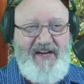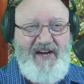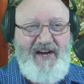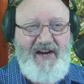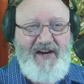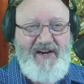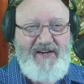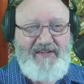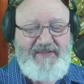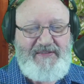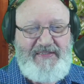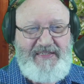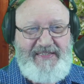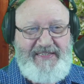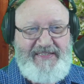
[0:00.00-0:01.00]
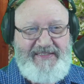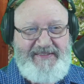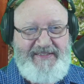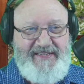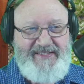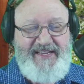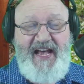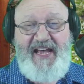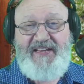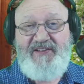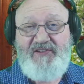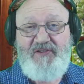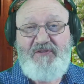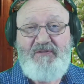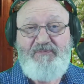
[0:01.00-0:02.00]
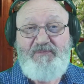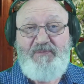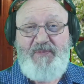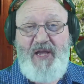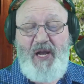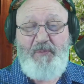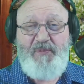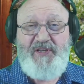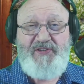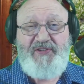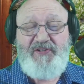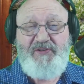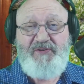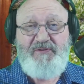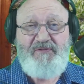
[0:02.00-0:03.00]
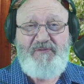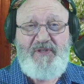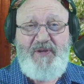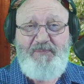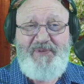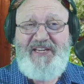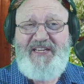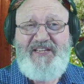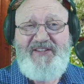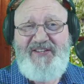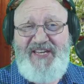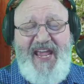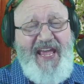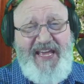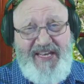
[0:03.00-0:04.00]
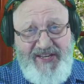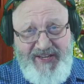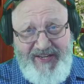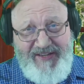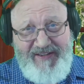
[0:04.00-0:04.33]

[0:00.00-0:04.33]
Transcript: are uh, designed to help us to be content